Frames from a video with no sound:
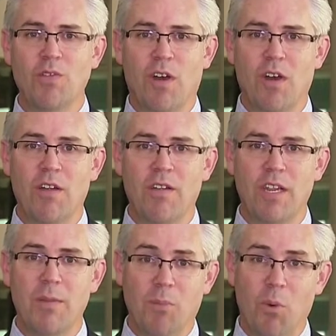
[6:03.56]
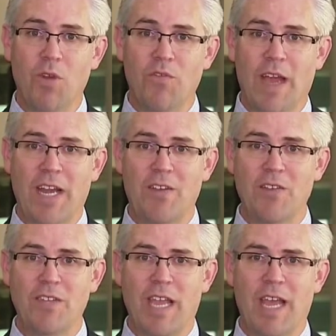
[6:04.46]
aren't important
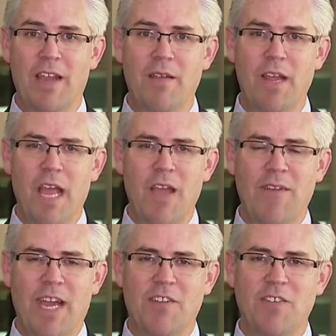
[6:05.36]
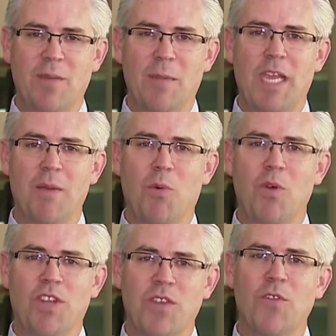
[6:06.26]
factors and factors that make it more
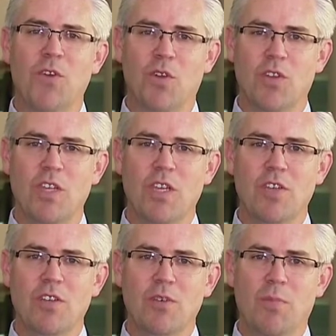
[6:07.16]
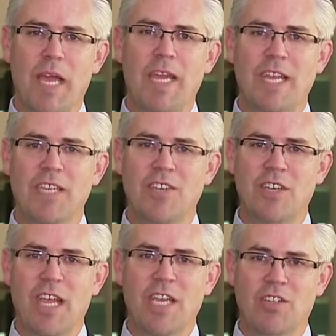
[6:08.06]
difficult to pay attention
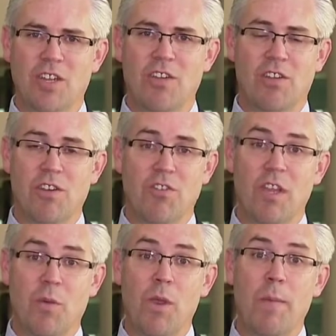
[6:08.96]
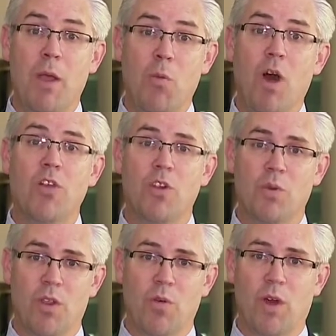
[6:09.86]
to Asia to the degree that we may want to
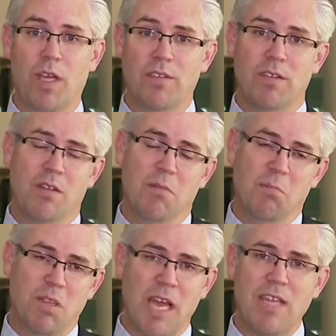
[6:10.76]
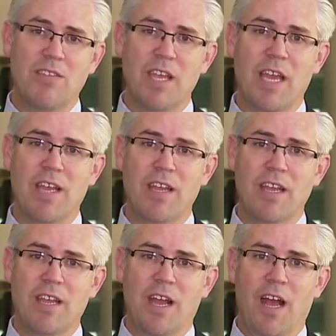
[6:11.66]
otherwise. But that said,
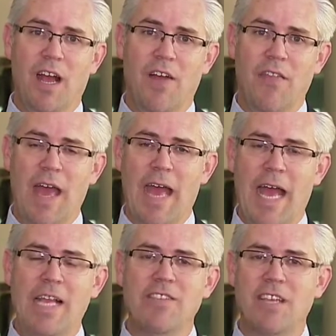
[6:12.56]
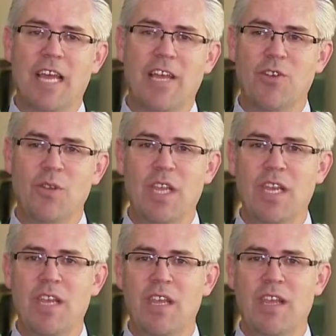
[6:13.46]
that hasn't led to
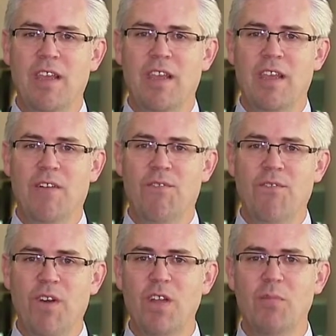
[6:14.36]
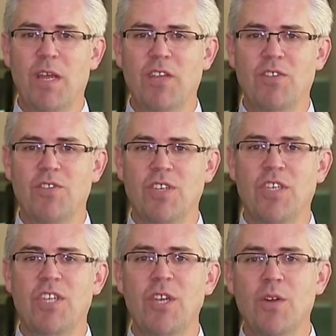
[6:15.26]
any fundamental
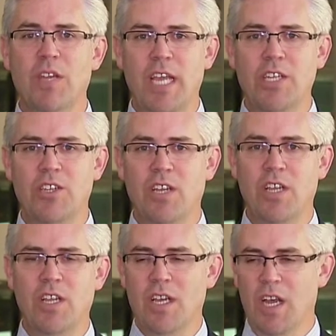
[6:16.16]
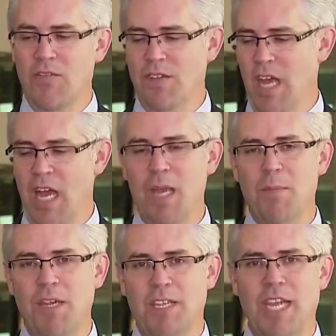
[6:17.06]
deterioration of time,
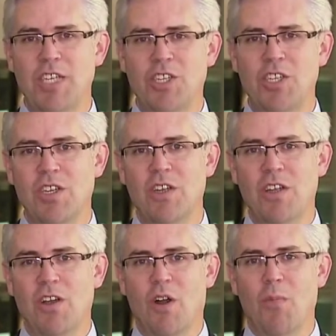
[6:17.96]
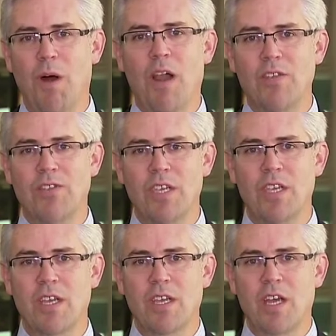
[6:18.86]
attention, or policy
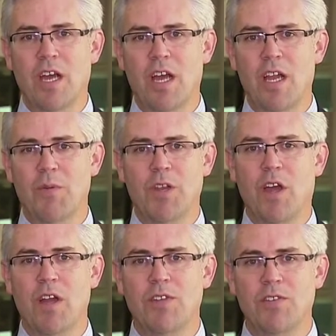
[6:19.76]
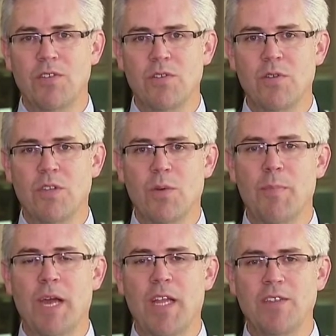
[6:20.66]
in regards to the
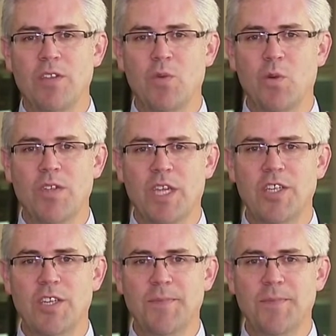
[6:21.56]
rebalancing towards Asia.